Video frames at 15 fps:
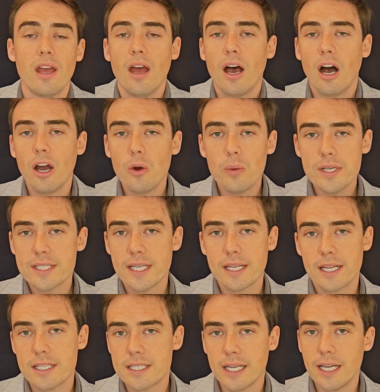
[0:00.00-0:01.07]
I always think
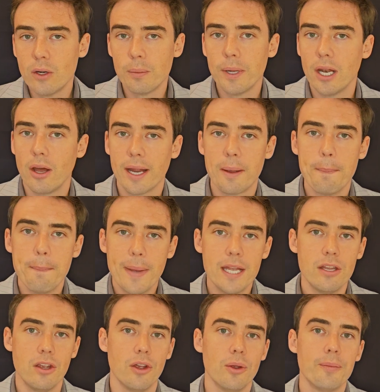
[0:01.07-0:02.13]
it's a little bit like a
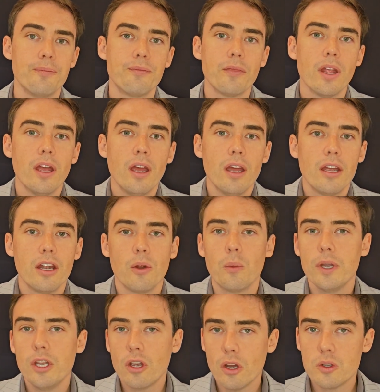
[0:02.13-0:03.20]
menu. When
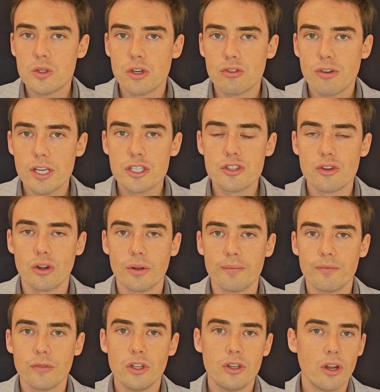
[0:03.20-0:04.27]
you go to a restaurant,
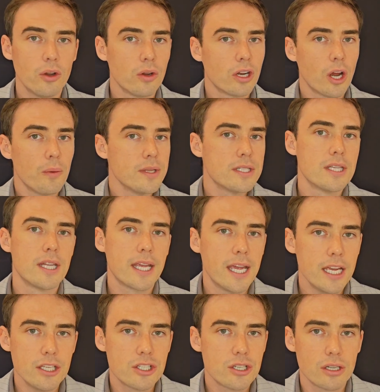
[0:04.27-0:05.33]
you don't go into the
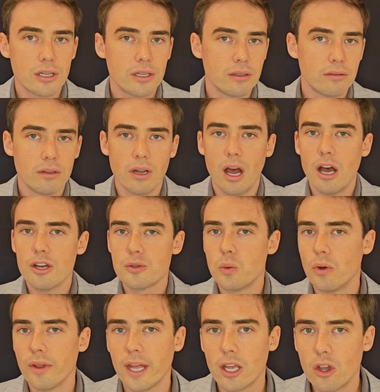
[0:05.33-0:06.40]
kitchen and ask
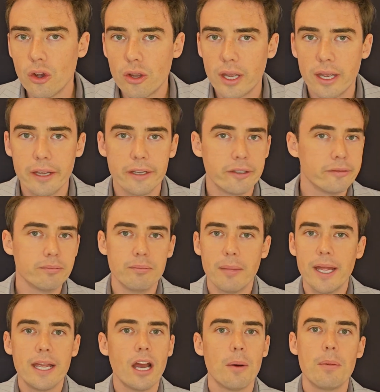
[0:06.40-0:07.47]
what they're cooking and
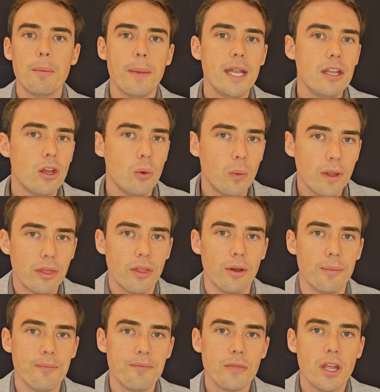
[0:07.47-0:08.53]
make up a menu with
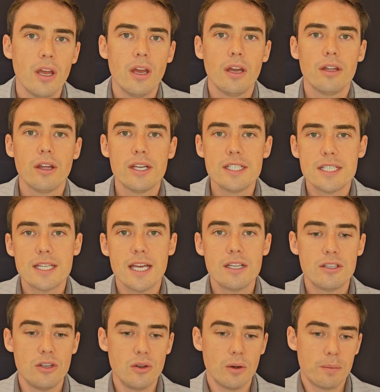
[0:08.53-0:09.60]
them. No, instead,
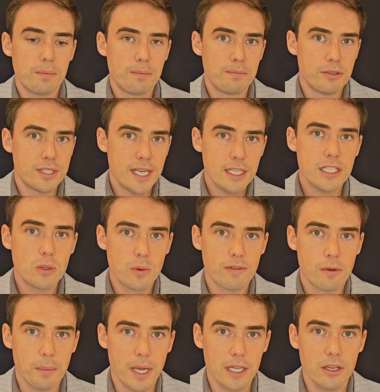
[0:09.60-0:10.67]
you are presented with a
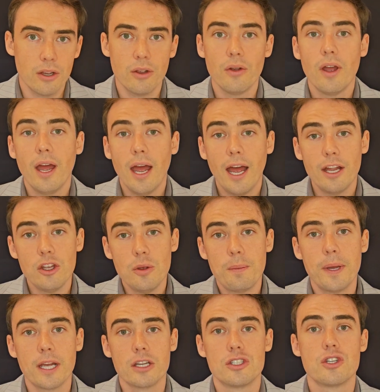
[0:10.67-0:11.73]
menu and you
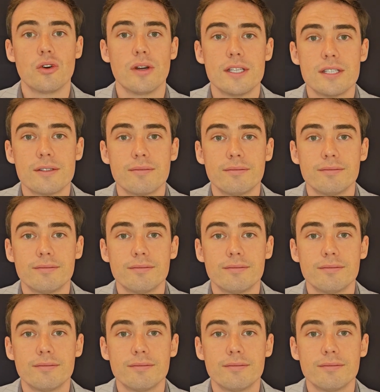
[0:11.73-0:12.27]
pick a choice.